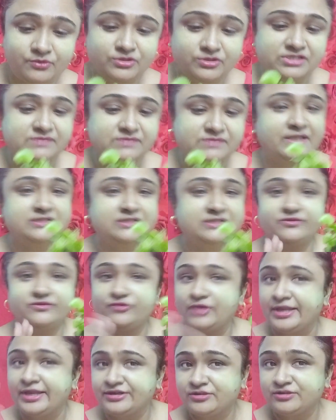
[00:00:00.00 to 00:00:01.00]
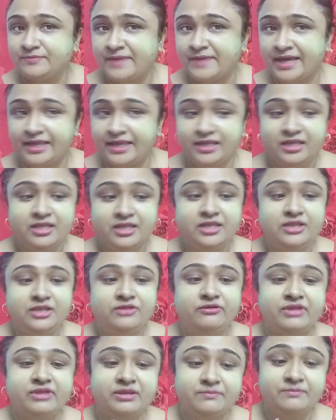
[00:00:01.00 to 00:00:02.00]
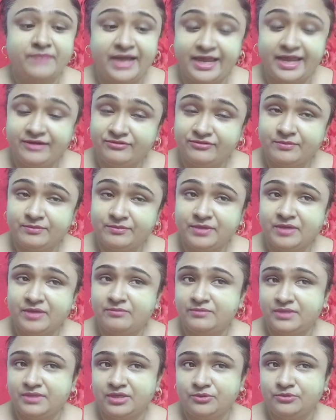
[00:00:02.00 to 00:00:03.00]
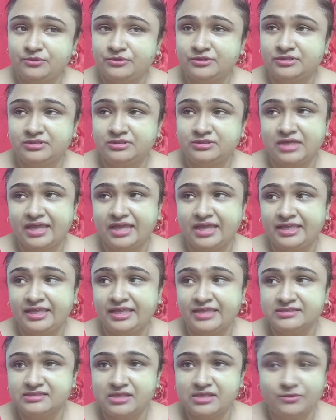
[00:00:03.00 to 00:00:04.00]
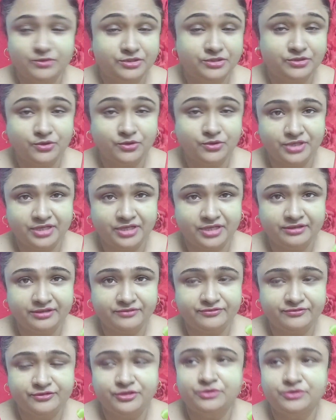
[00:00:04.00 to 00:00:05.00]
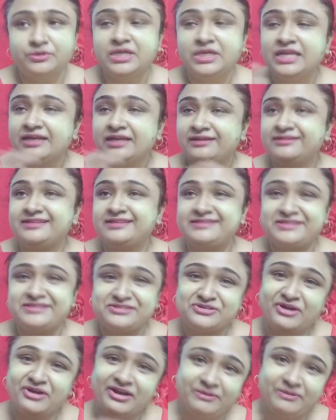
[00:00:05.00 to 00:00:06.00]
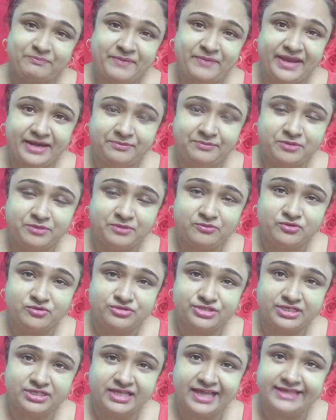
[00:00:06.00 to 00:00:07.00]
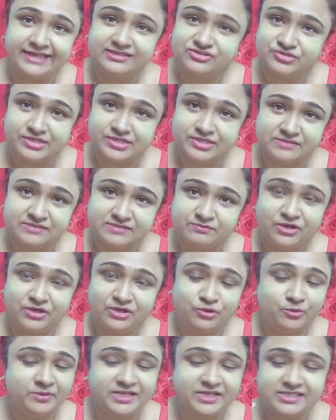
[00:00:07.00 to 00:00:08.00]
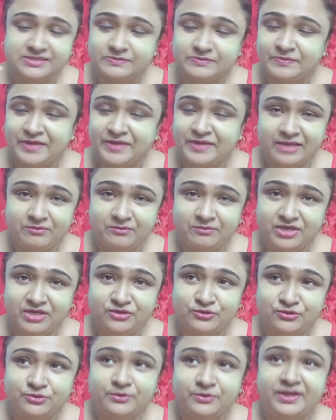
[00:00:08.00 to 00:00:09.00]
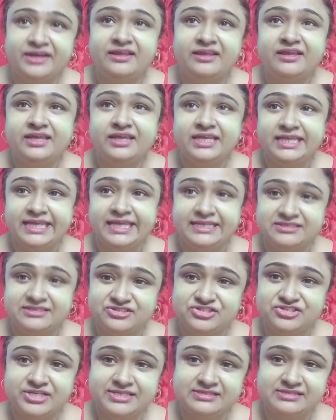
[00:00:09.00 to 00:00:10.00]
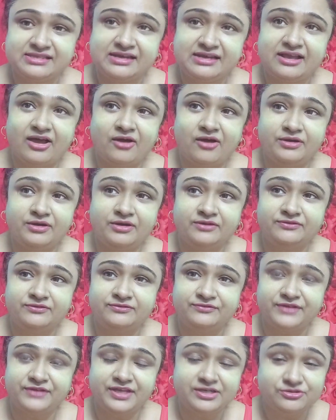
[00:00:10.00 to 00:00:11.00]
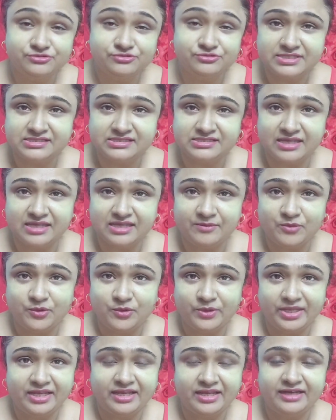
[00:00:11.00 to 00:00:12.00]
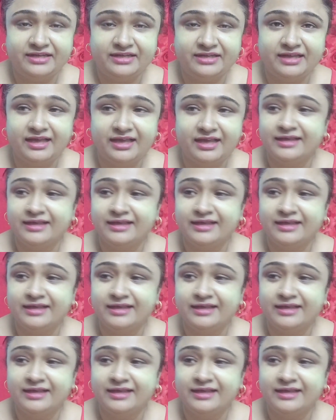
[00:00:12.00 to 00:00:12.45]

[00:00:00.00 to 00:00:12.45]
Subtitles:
plants. If you like to buy, you can buy it from him. I guess he would courier it for you. This is not a paid promotion, guys. Trust me, nobody's paying me to do it. It's just that out of interest I'm doing it.